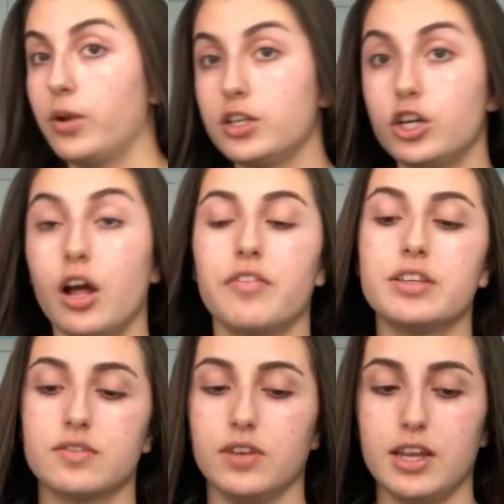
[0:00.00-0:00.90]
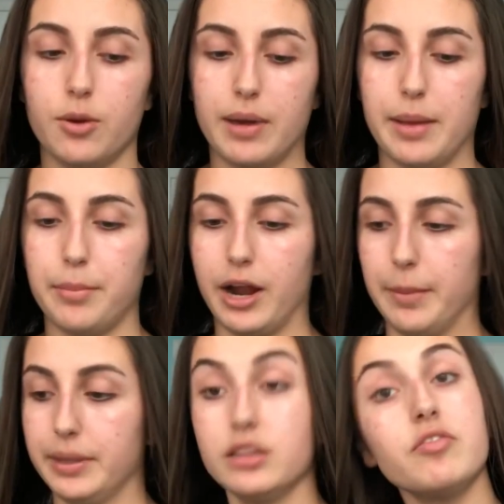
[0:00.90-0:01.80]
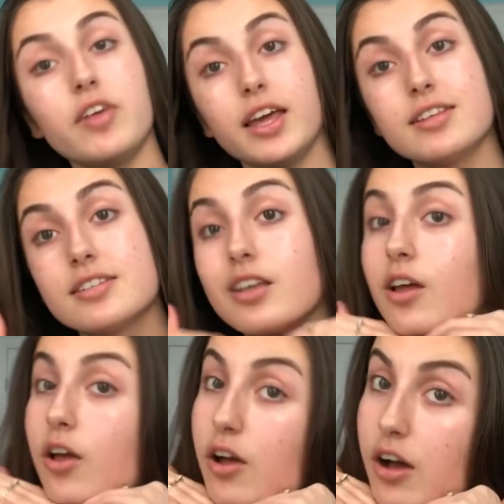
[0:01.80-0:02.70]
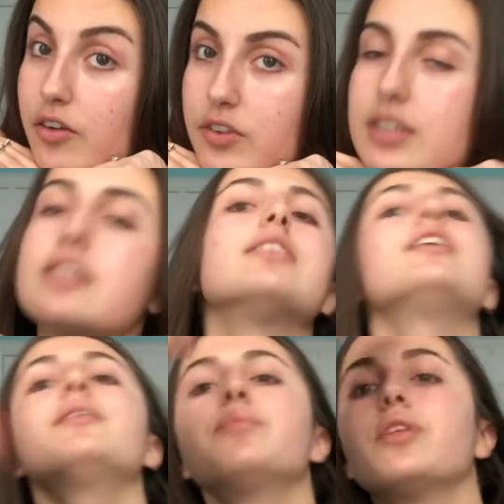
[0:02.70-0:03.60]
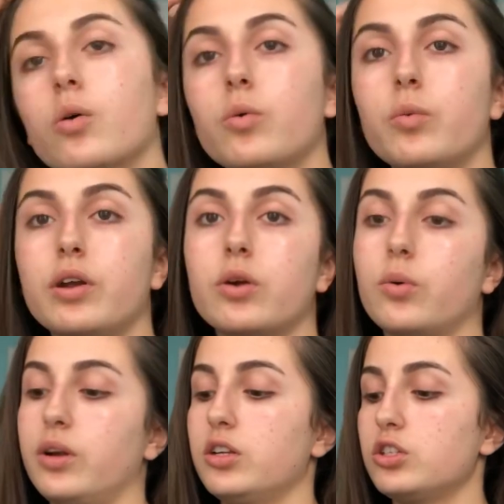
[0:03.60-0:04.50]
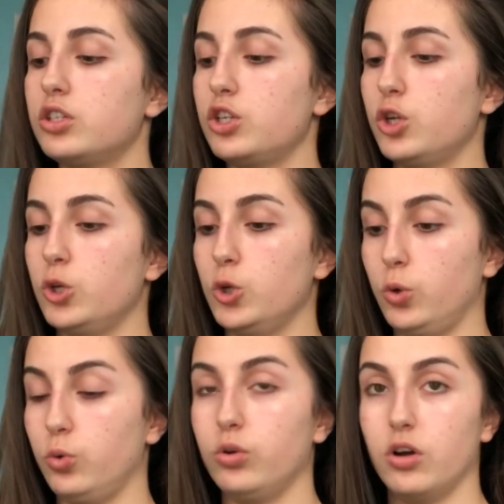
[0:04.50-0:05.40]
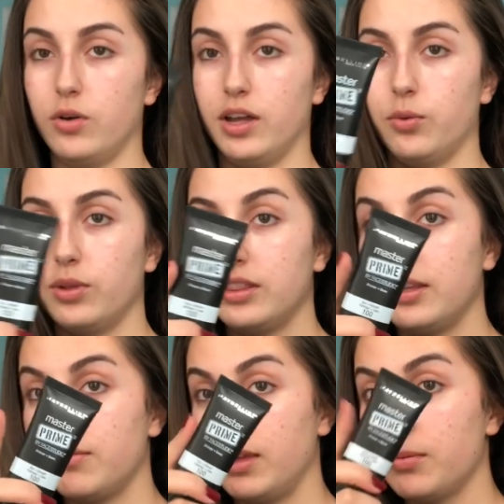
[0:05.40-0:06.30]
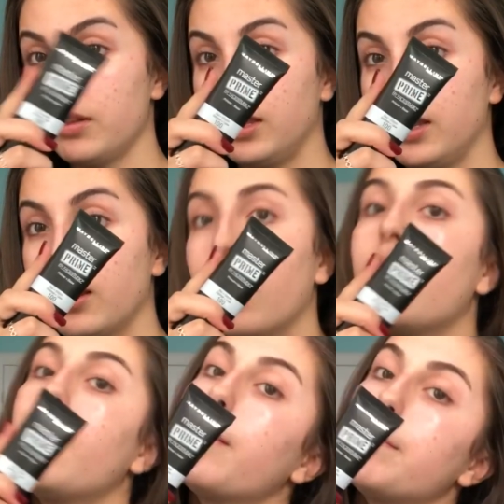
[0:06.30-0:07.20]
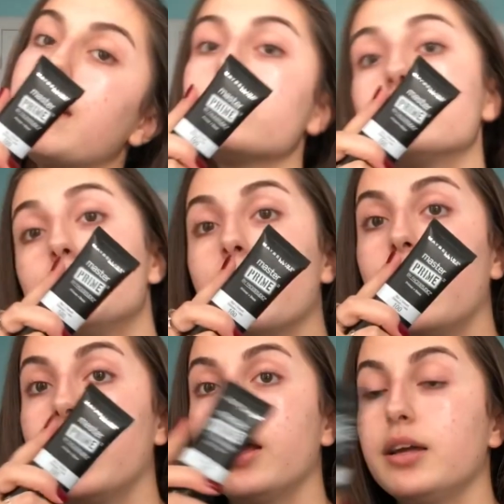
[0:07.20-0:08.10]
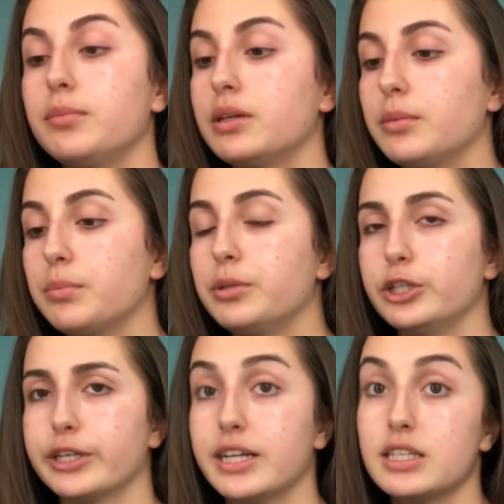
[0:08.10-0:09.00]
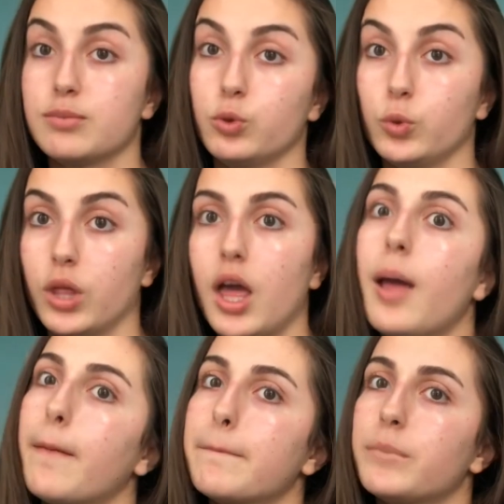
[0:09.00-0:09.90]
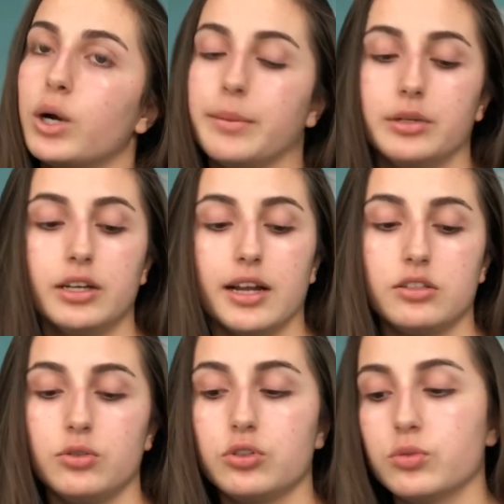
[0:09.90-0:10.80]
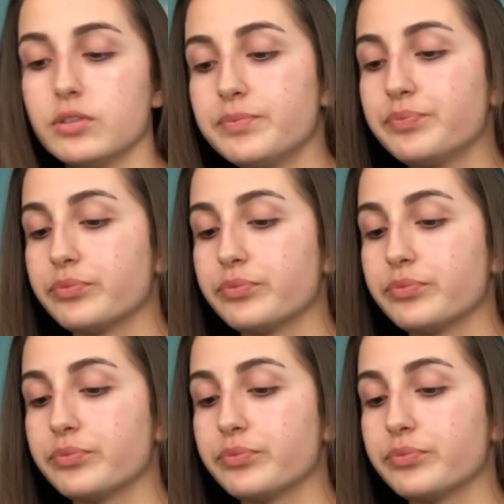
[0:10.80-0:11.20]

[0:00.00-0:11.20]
want to start off this video by priming the face. Obviously, we are going to go in with the Maybelline Master Prime Blur and Smooth primer as usual.